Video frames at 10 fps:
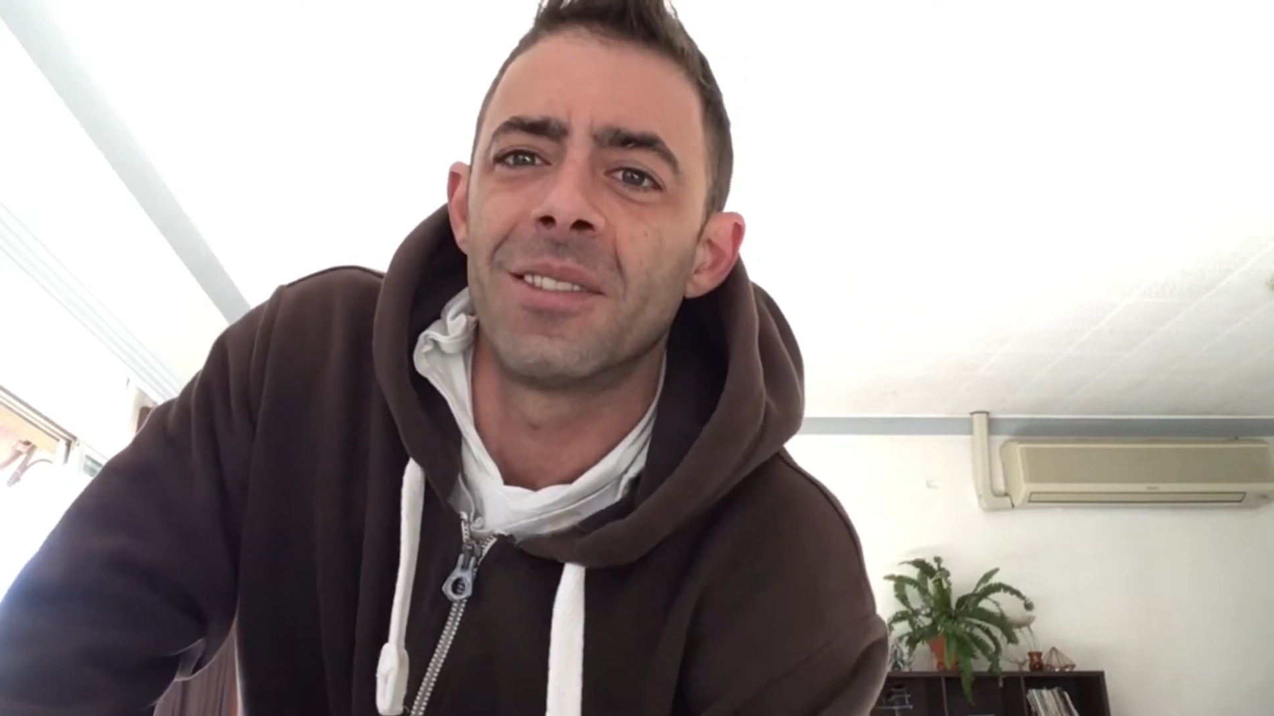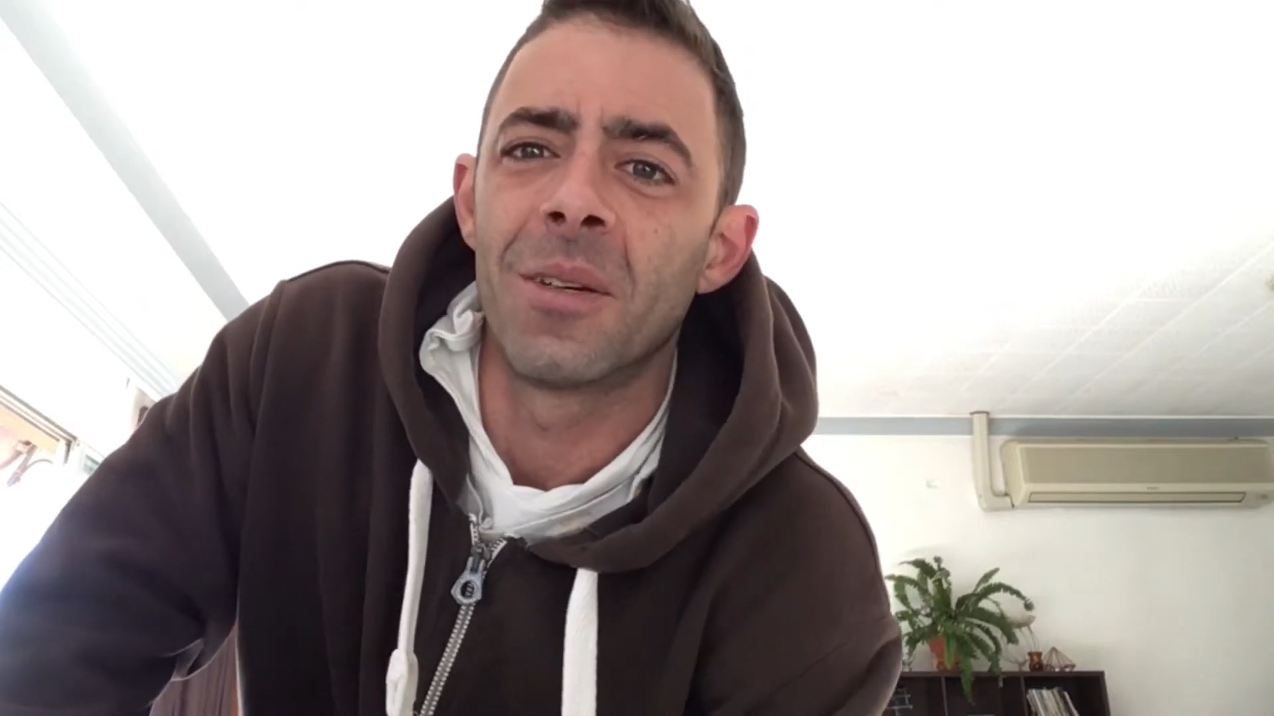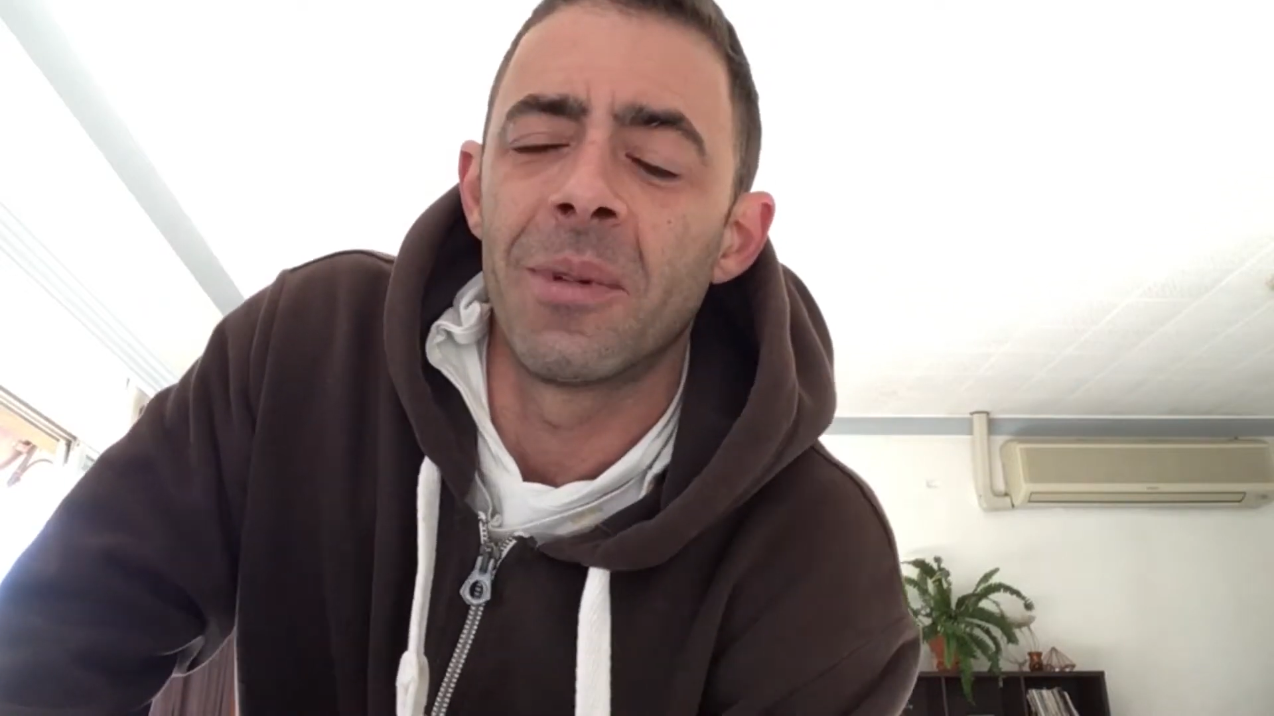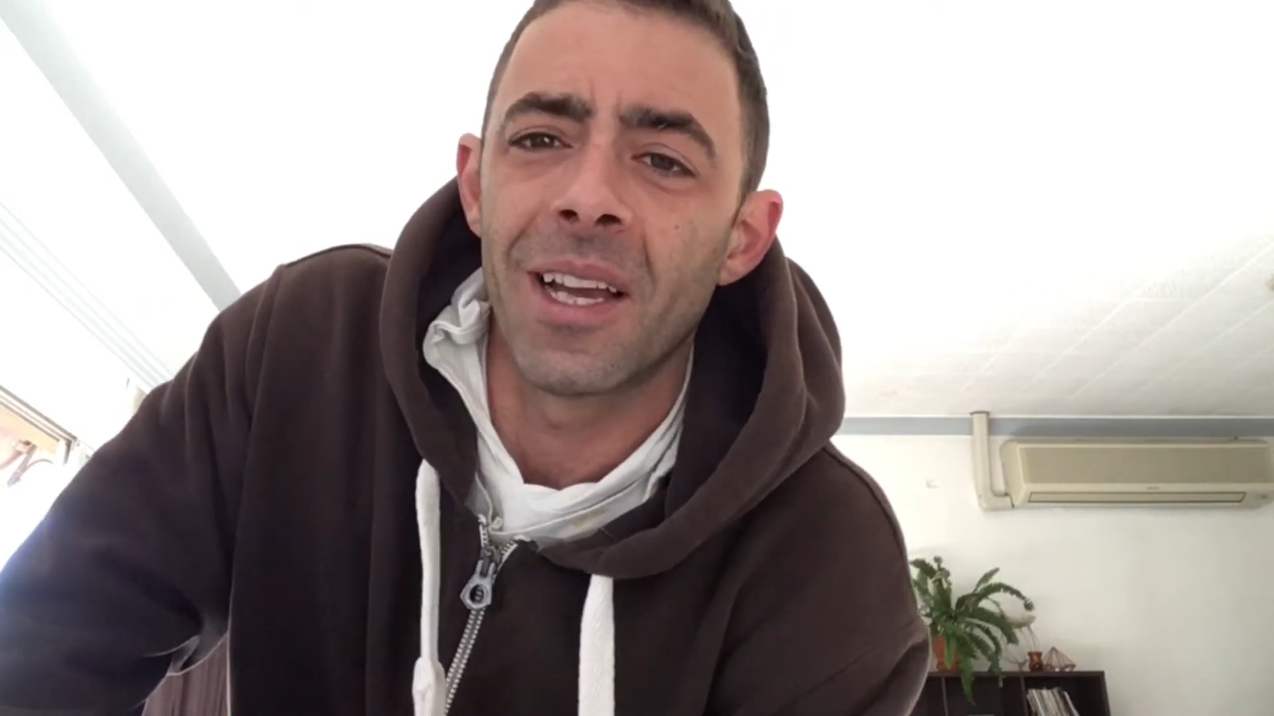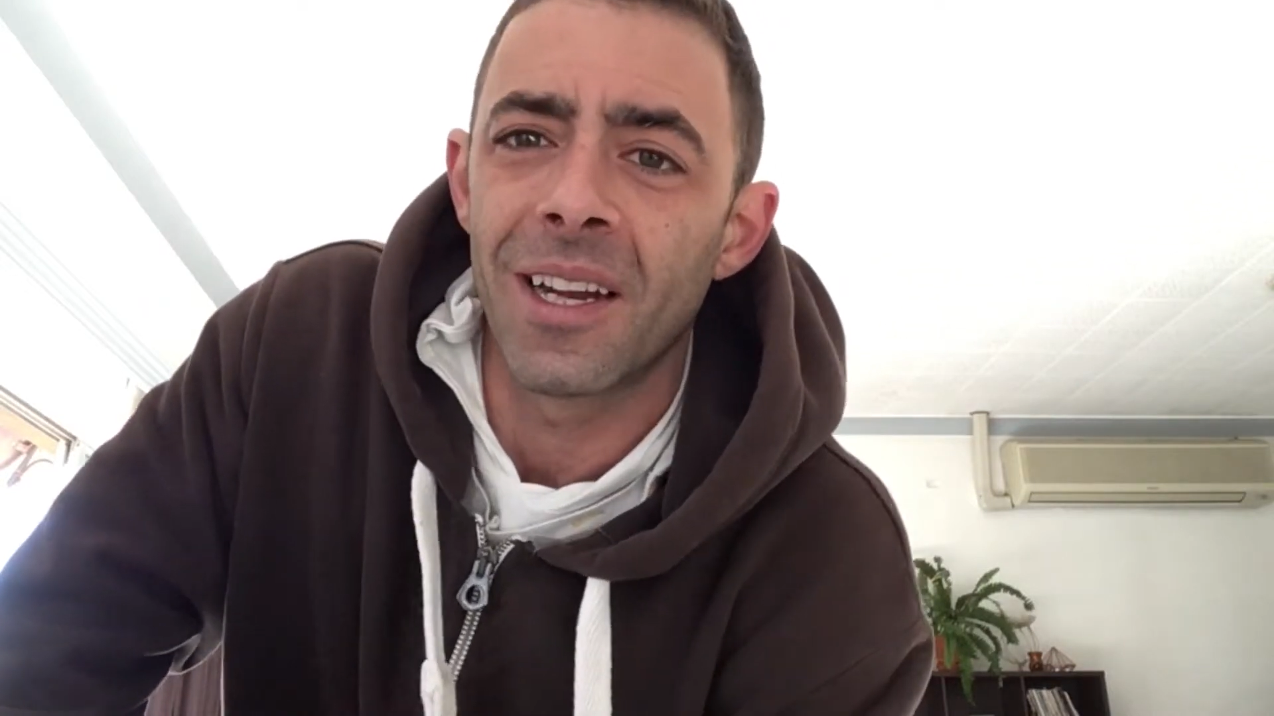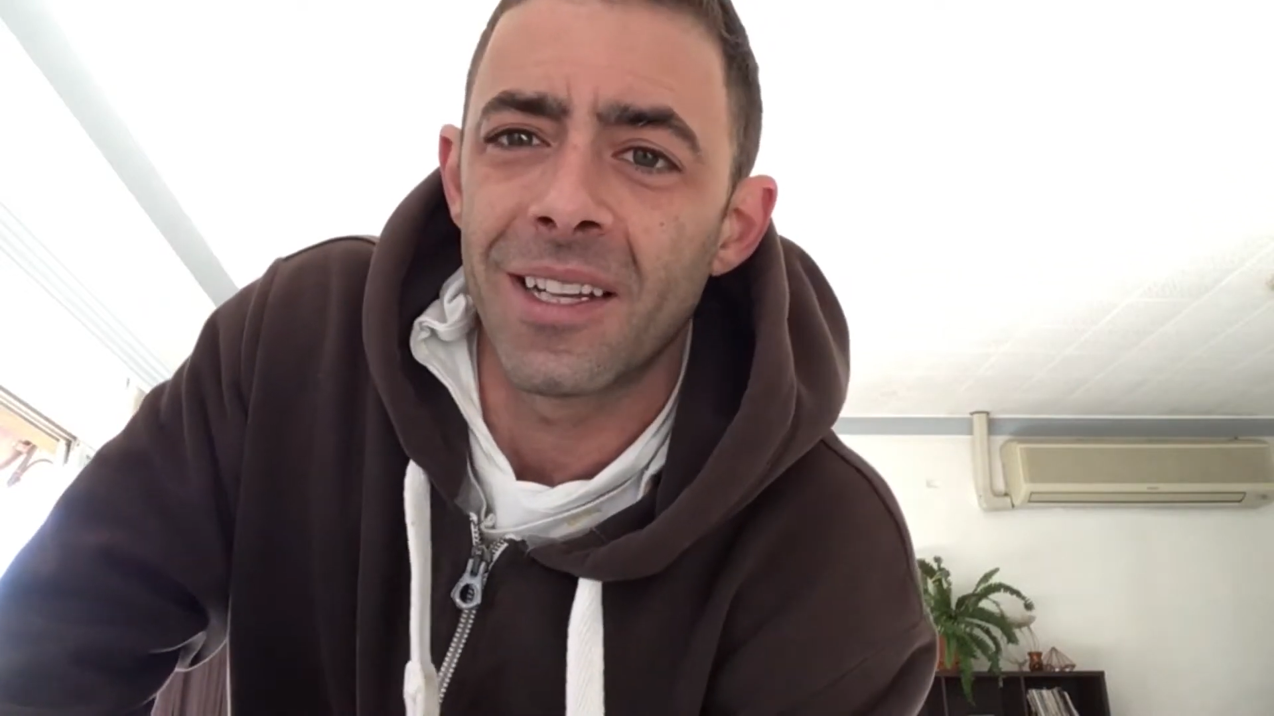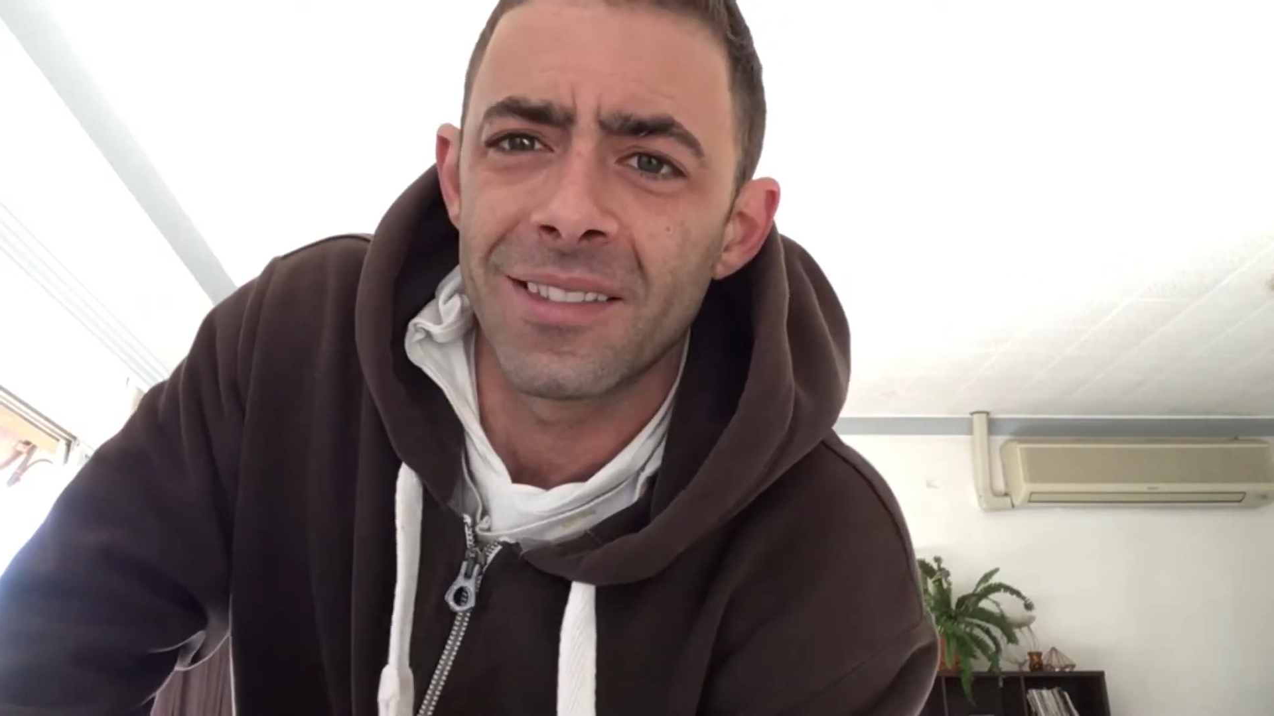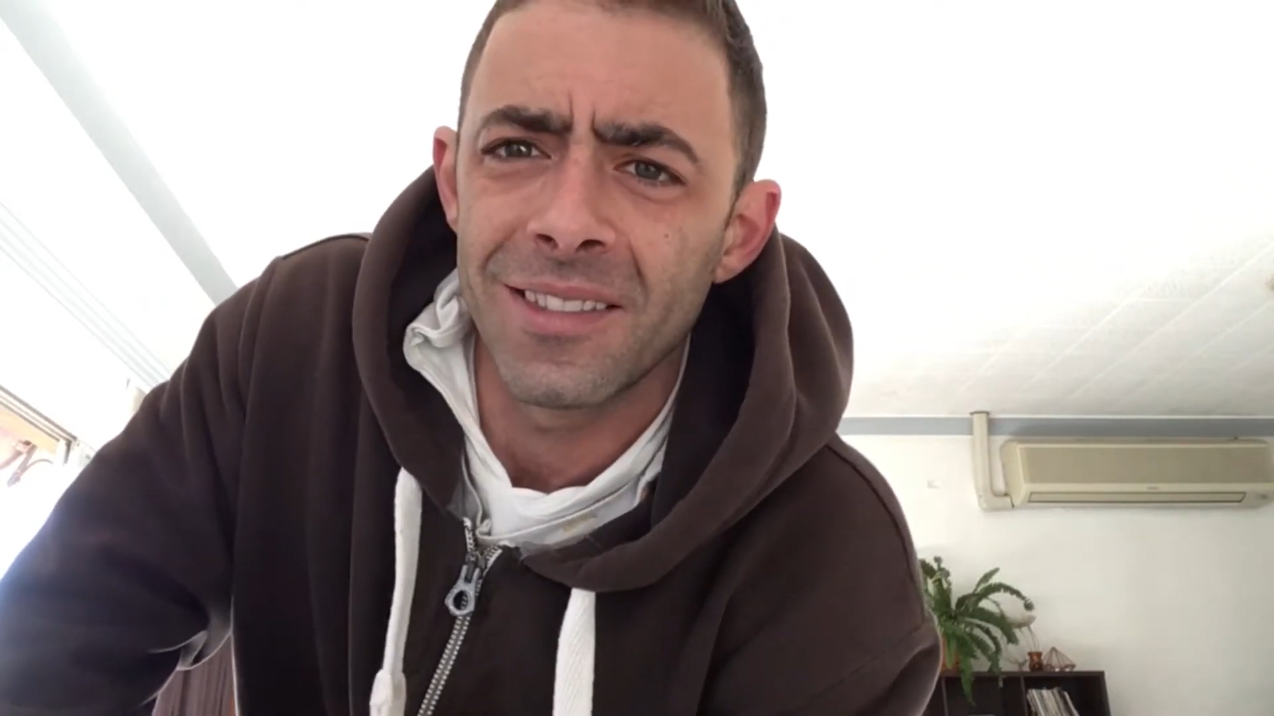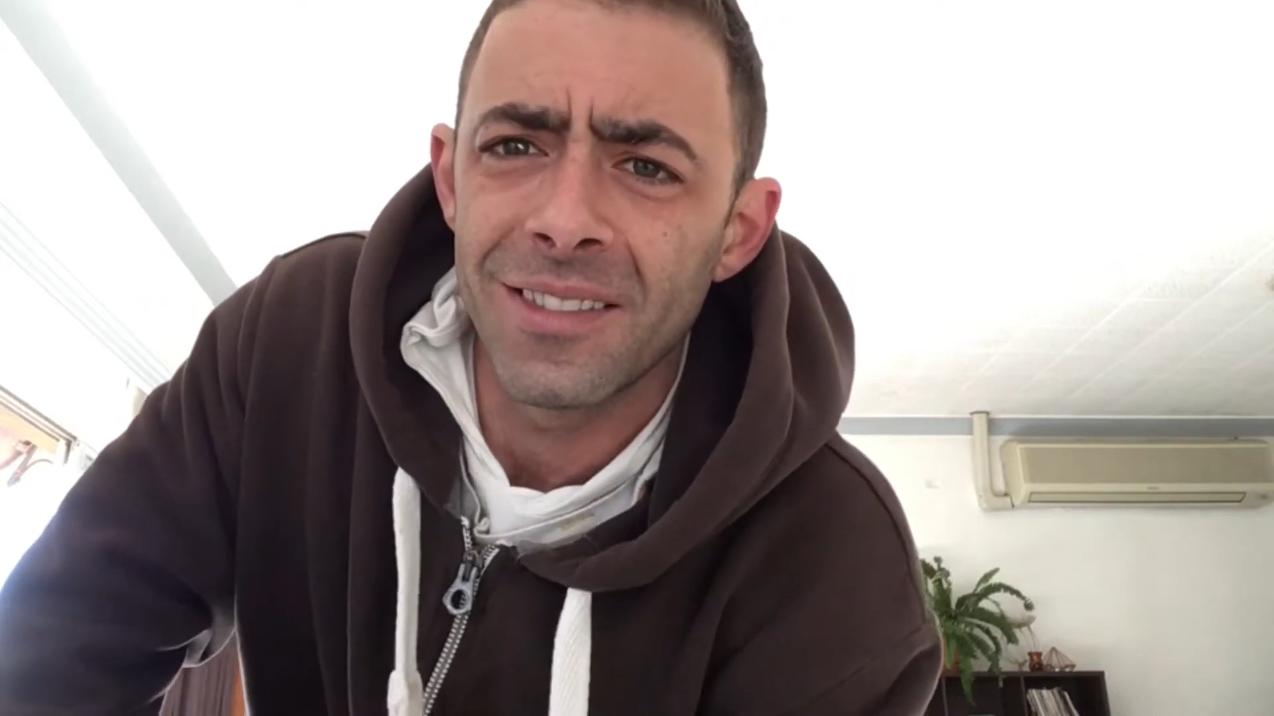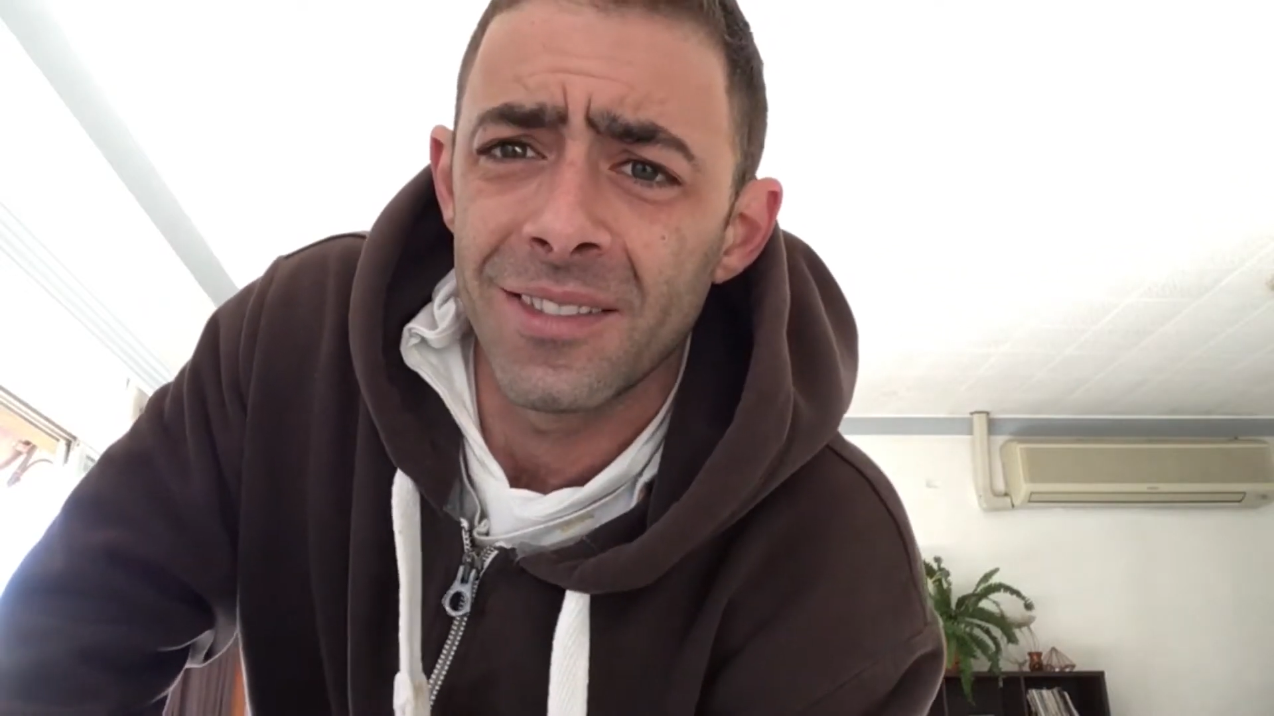I'm out
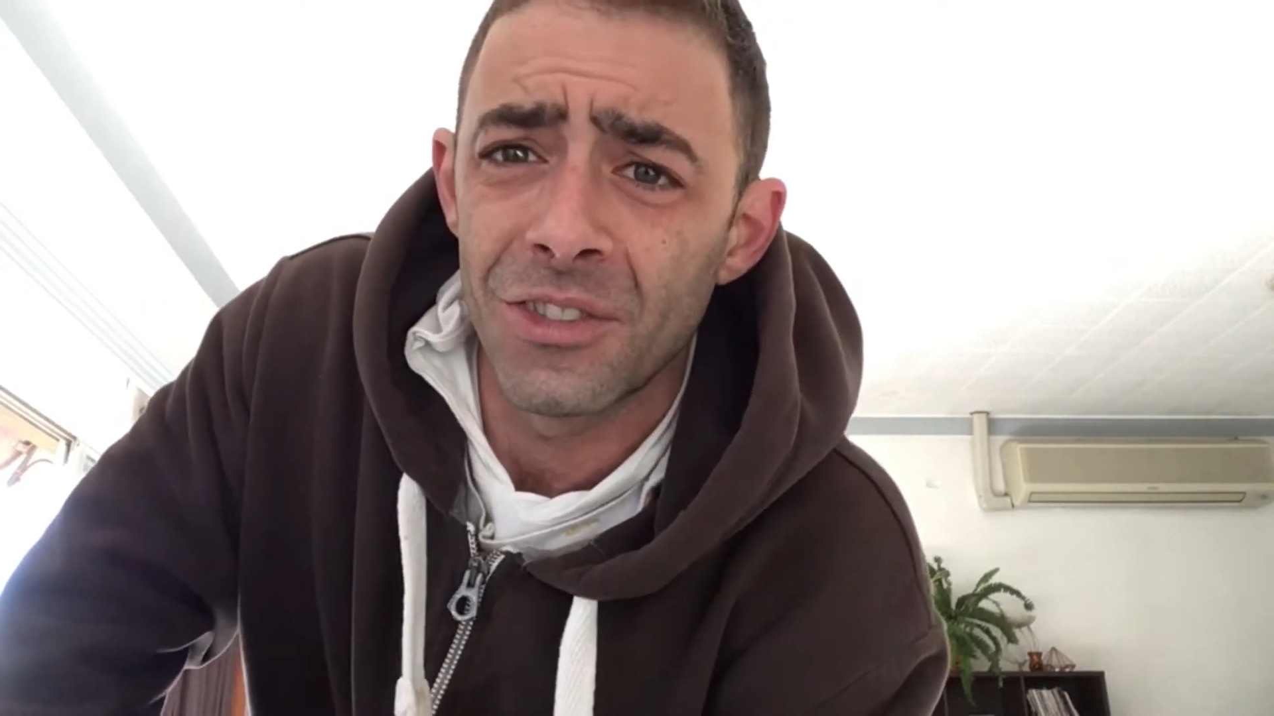hunting,